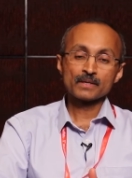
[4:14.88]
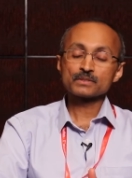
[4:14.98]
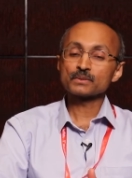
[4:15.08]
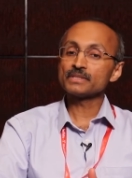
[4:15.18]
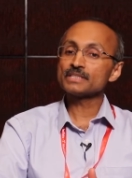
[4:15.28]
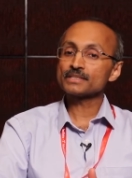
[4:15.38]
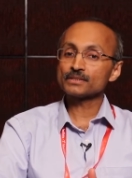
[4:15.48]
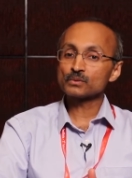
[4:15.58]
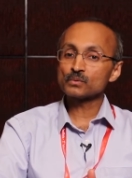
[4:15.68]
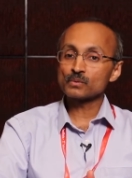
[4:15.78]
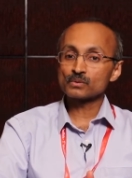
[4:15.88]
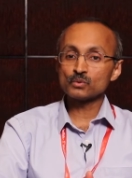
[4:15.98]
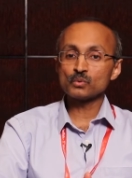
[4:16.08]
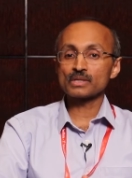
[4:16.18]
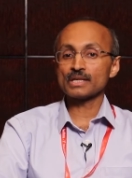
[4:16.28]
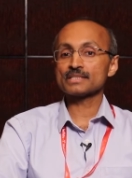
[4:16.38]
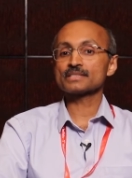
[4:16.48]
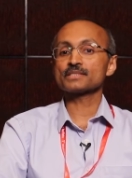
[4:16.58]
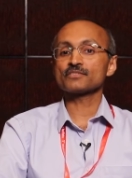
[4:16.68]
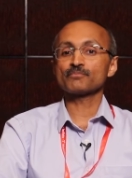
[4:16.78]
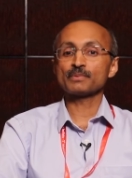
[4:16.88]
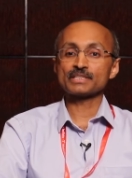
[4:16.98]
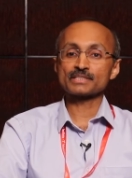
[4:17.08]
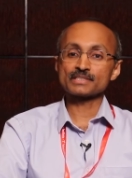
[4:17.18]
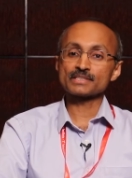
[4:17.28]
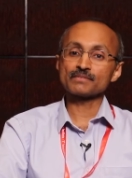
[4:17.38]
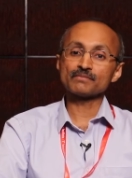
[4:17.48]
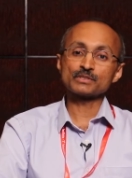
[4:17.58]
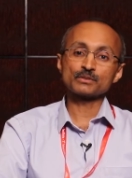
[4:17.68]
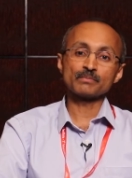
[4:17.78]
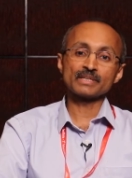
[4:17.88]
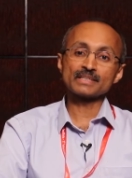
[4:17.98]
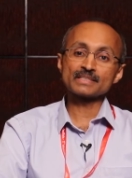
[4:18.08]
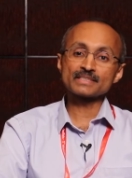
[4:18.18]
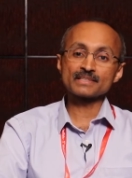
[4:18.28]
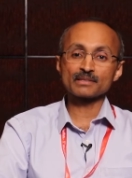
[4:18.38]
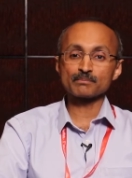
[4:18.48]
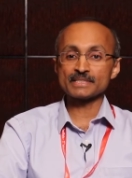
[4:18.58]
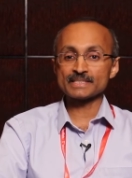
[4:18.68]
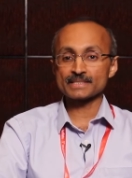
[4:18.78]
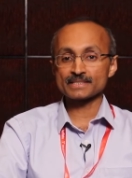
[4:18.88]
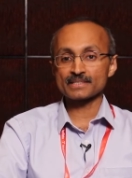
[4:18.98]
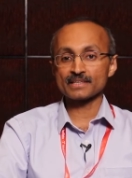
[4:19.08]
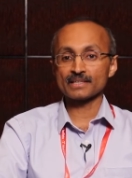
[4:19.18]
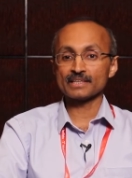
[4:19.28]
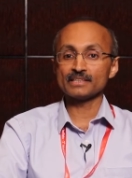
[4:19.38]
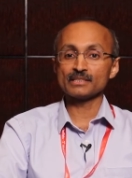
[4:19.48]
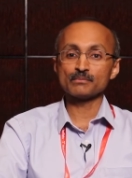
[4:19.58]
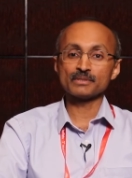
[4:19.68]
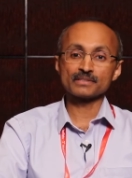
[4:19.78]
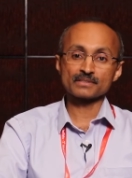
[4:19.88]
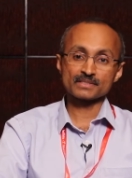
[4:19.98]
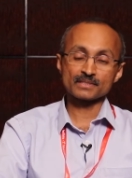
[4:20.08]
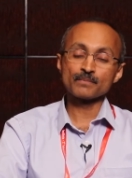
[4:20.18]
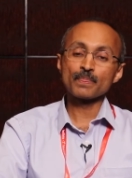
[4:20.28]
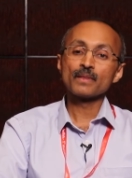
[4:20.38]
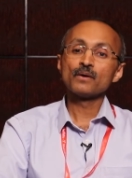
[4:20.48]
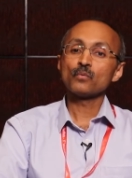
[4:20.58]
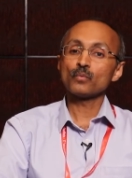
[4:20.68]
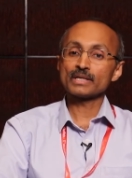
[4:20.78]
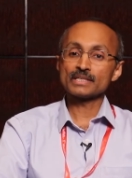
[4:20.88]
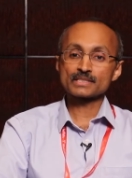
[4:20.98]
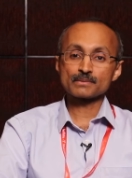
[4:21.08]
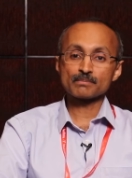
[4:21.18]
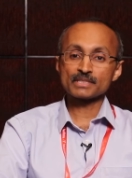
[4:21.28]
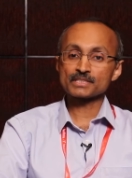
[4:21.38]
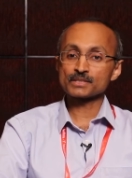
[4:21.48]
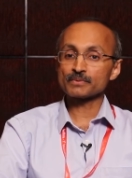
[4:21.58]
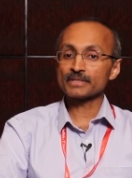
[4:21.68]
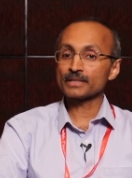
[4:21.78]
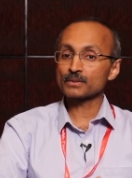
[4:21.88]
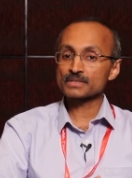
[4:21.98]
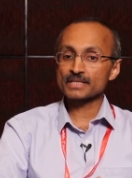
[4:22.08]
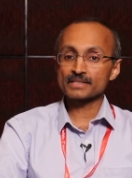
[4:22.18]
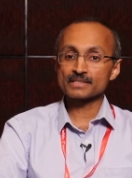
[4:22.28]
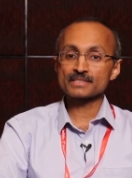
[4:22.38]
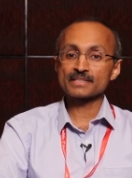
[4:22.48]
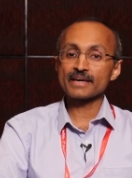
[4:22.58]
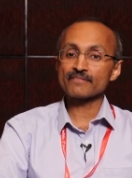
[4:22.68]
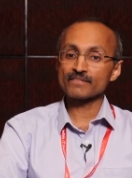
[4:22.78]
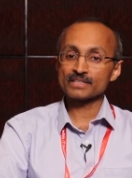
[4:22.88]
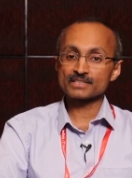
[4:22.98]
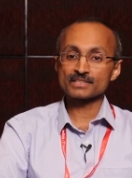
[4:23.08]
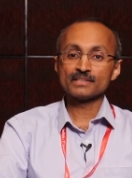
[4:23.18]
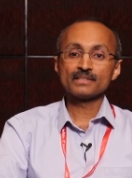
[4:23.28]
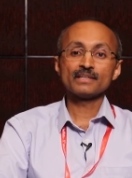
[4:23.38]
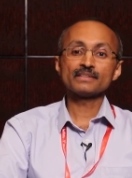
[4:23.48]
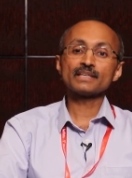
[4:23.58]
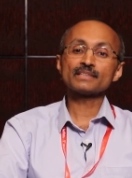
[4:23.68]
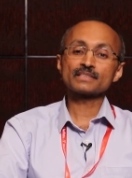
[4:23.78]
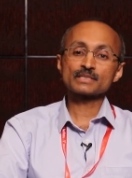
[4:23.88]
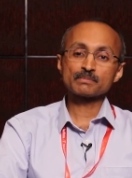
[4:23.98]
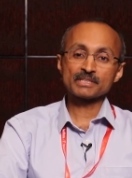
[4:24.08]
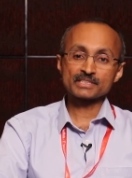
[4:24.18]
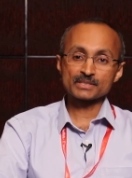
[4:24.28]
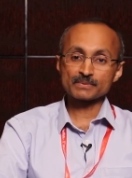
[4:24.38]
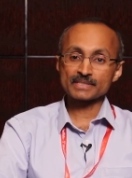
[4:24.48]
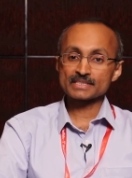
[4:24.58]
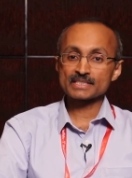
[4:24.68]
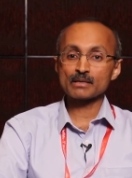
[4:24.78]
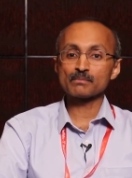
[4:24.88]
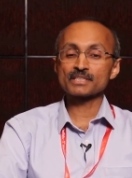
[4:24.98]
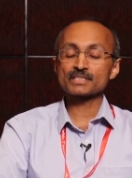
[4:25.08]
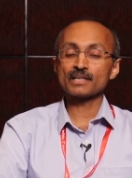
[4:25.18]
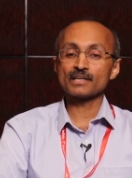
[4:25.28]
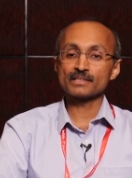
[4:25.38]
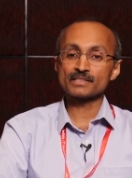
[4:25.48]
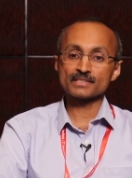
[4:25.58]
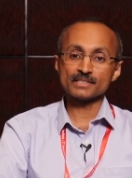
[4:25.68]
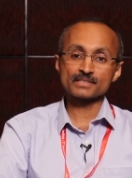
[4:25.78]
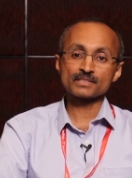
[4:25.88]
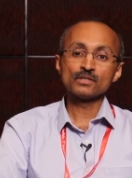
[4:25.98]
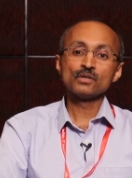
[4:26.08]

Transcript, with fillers: So these are the two, two classes of patients that we should be considering PCSK9 inhibitors in. One is patients with heterozygous FH, and the other is patients with established heart disease